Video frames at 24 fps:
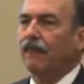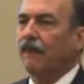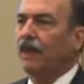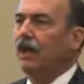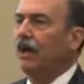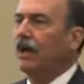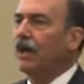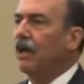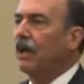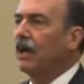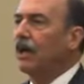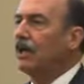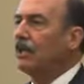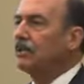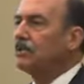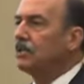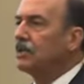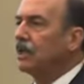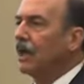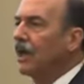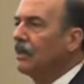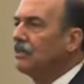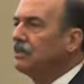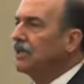And it's
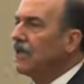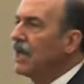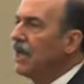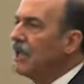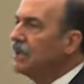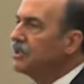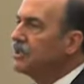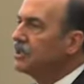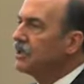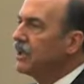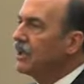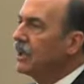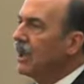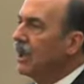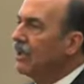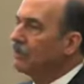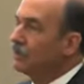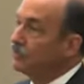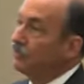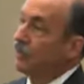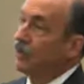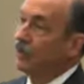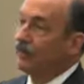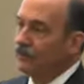a case study.
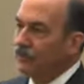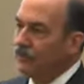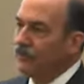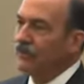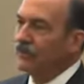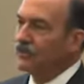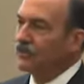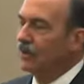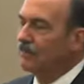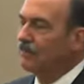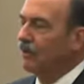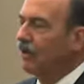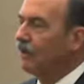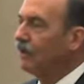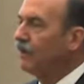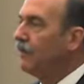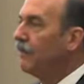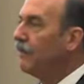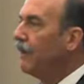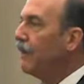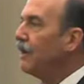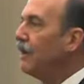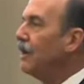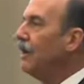It's one of the few things I wrote.
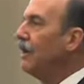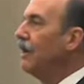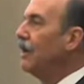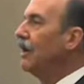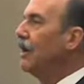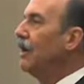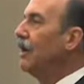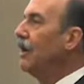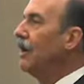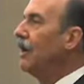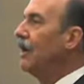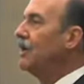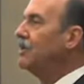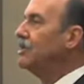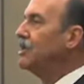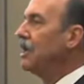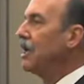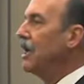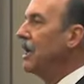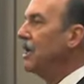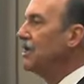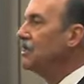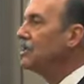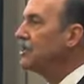It's a
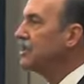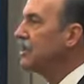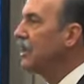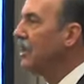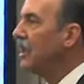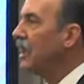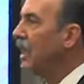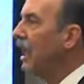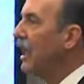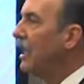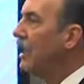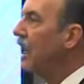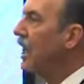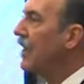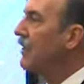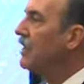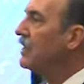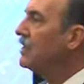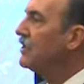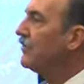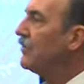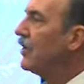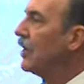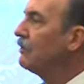case study on how
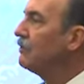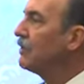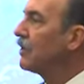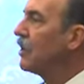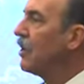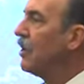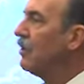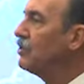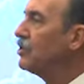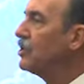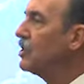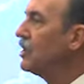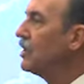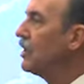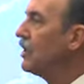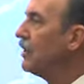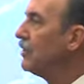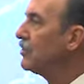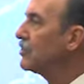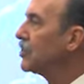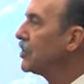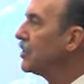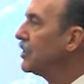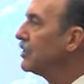they developed a coaching
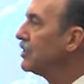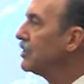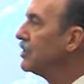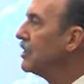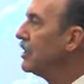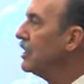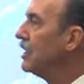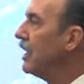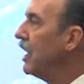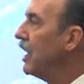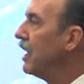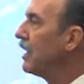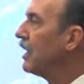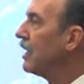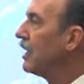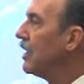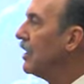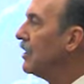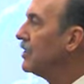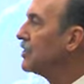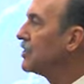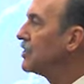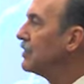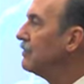culture to get
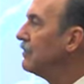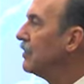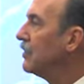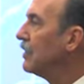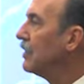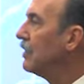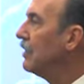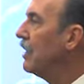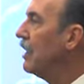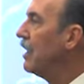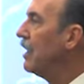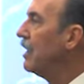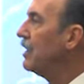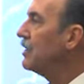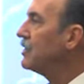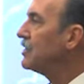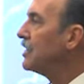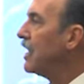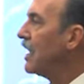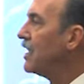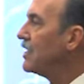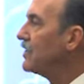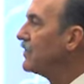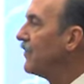customer
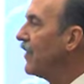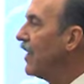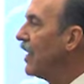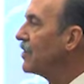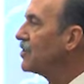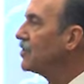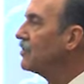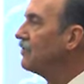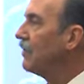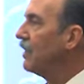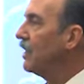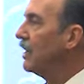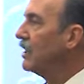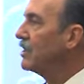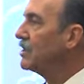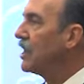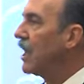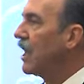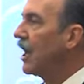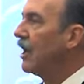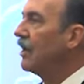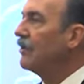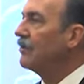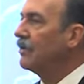satisfaction ratings
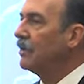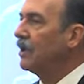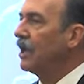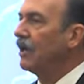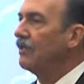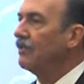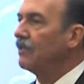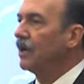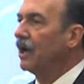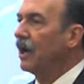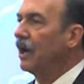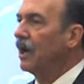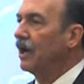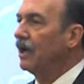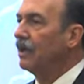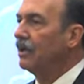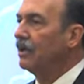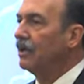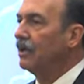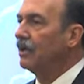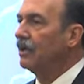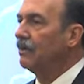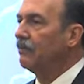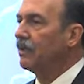higher than they ever got
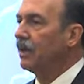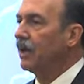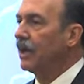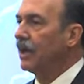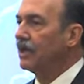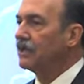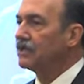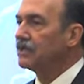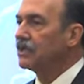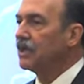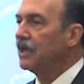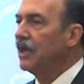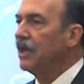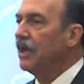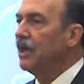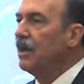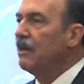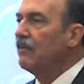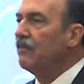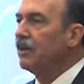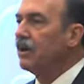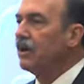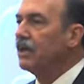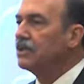in the past.
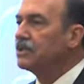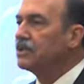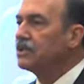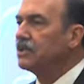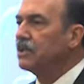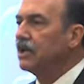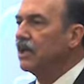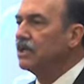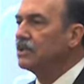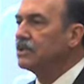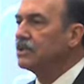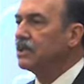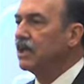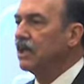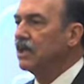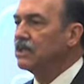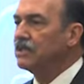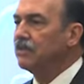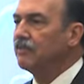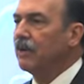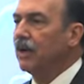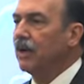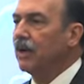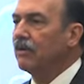But
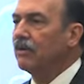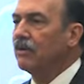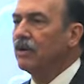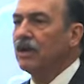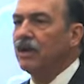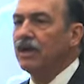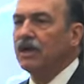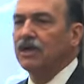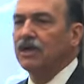it's about